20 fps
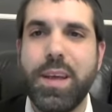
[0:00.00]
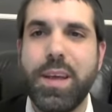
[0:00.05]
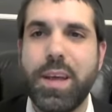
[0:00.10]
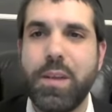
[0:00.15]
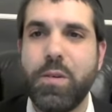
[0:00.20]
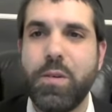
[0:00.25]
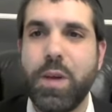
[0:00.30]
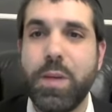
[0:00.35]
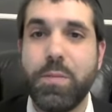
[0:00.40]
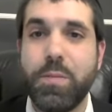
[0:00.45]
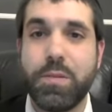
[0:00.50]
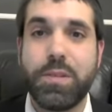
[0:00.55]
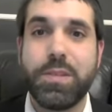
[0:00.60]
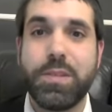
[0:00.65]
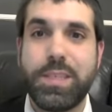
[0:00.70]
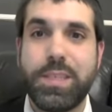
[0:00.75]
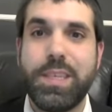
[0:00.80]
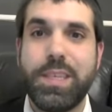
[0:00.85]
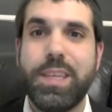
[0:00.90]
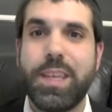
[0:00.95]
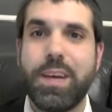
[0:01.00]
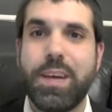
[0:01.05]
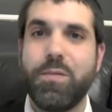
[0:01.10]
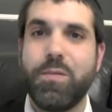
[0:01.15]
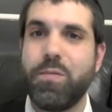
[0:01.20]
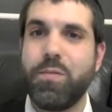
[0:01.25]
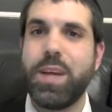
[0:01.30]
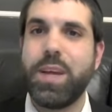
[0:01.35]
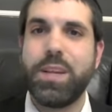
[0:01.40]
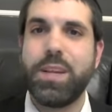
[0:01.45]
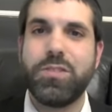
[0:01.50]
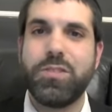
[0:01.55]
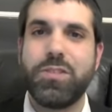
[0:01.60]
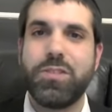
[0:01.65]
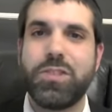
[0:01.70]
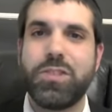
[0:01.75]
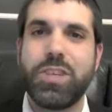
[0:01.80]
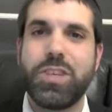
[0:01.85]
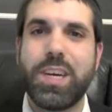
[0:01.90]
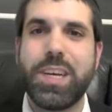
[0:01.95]
And you were able to see that red
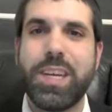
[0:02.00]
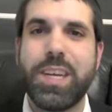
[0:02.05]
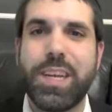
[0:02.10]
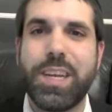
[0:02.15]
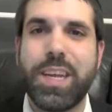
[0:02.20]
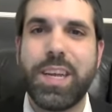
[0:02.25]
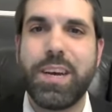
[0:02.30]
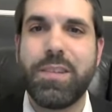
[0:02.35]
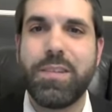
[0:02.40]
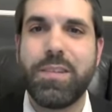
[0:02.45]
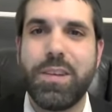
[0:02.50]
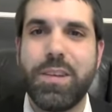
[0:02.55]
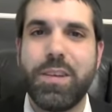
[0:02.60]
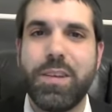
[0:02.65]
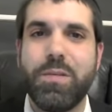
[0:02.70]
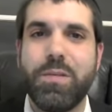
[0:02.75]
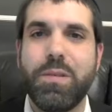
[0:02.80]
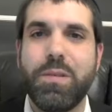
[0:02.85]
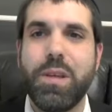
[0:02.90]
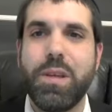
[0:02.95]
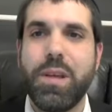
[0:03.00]
just shining down on you